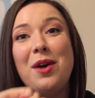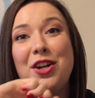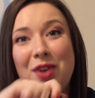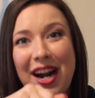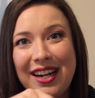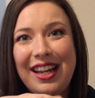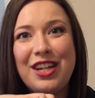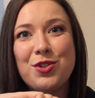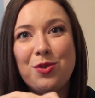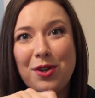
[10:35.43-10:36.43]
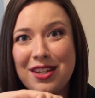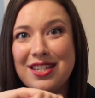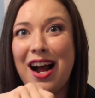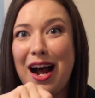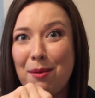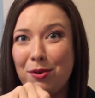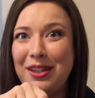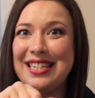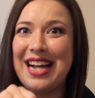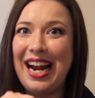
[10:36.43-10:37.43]
I try to like screw on the top
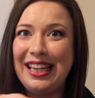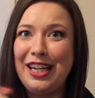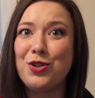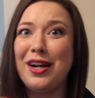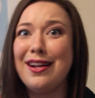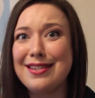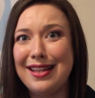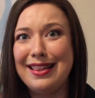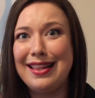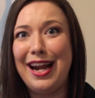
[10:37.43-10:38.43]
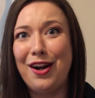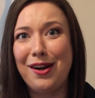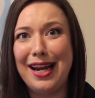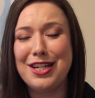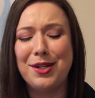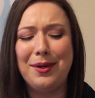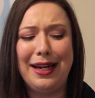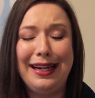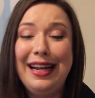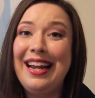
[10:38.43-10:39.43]
really tightly, try not to let the air get to it,